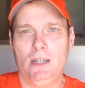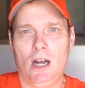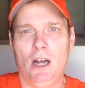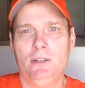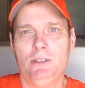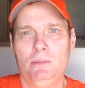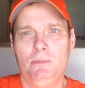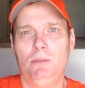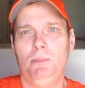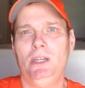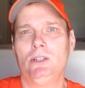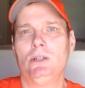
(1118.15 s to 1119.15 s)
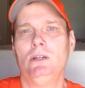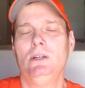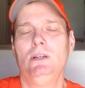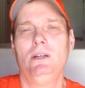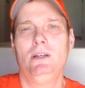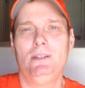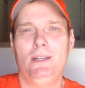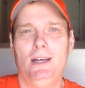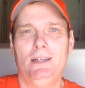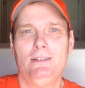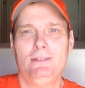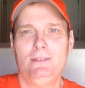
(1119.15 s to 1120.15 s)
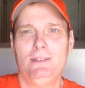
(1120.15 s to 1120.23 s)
calm demeanor that